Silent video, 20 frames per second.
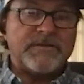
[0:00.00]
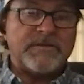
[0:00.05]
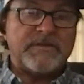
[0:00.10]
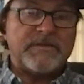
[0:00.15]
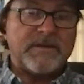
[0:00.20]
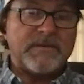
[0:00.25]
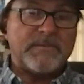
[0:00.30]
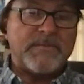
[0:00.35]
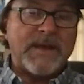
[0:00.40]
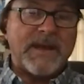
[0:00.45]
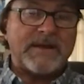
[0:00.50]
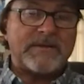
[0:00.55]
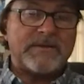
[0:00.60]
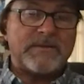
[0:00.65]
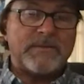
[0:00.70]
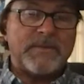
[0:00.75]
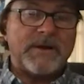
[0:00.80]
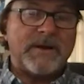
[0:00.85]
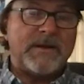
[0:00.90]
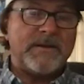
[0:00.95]
It's
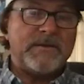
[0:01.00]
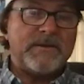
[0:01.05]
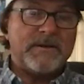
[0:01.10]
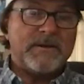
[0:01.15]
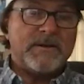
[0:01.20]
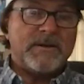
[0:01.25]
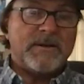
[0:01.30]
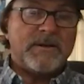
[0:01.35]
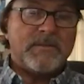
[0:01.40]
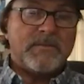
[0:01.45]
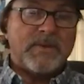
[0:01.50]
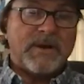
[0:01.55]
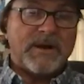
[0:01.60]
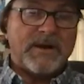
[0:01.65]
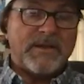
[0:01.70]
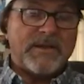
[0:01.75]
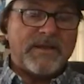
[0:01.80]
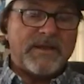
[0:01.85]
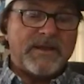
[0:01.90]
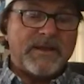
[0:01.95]
impacted by
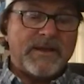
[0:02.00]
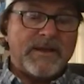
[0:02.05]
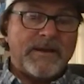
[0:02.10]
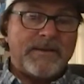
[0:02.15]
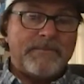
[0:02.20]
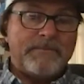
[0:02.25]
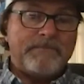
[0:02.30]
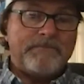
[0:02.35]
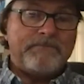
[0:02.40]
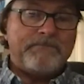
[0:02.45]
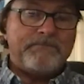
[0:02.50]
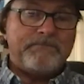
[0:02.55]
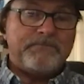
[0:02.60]
the